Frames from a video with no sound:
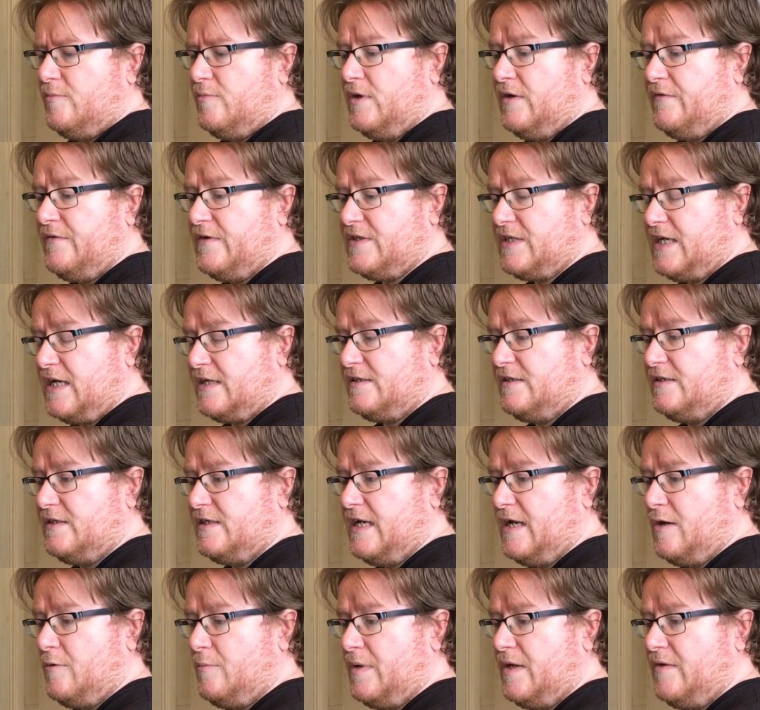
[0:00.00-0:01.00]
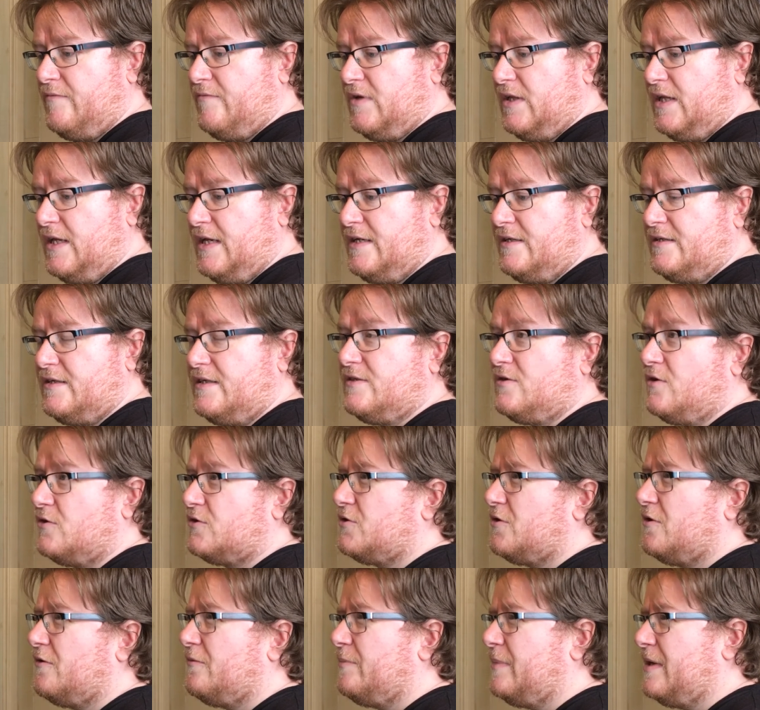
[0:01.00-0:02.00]
But if Assassins are now being released, there's
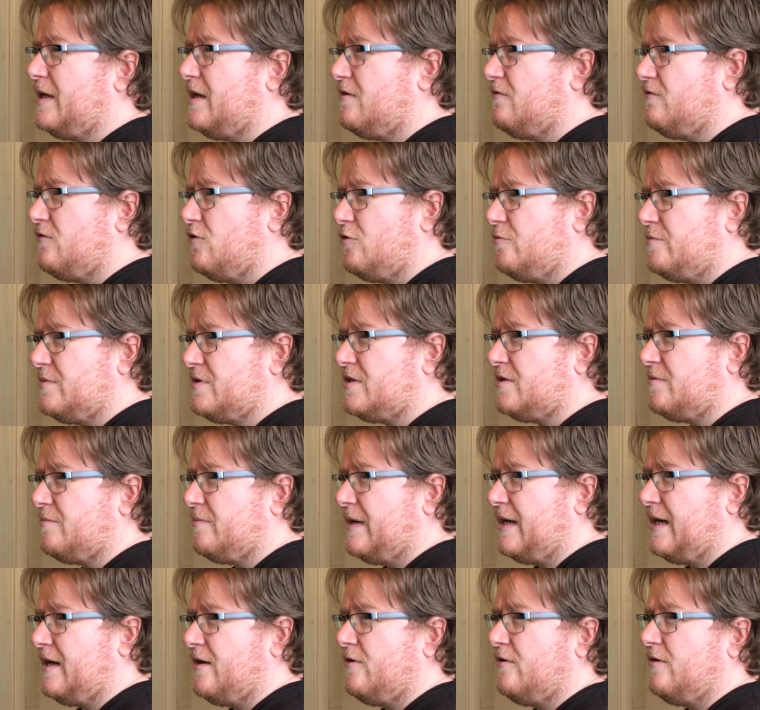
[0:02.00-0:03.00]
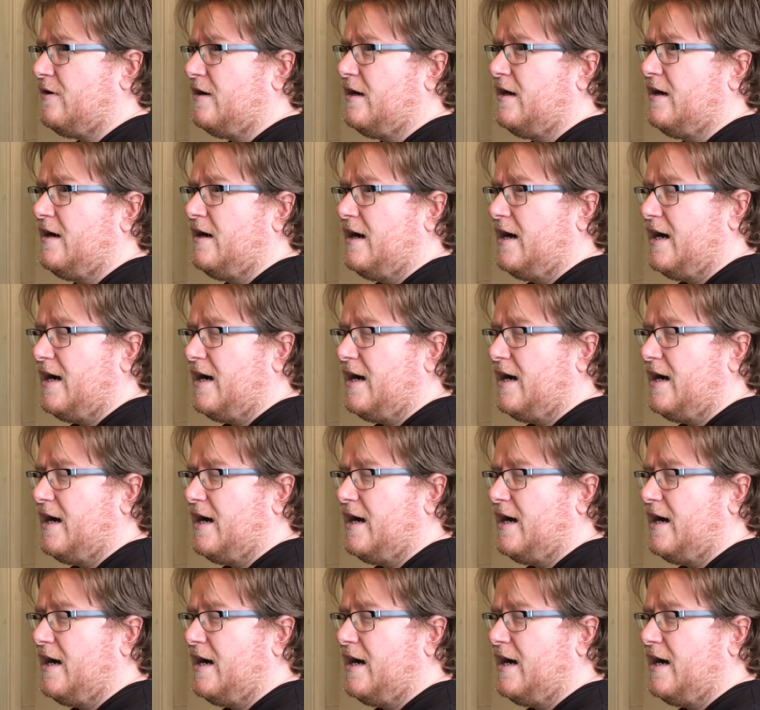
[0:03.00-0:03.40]
also a bit of rumours about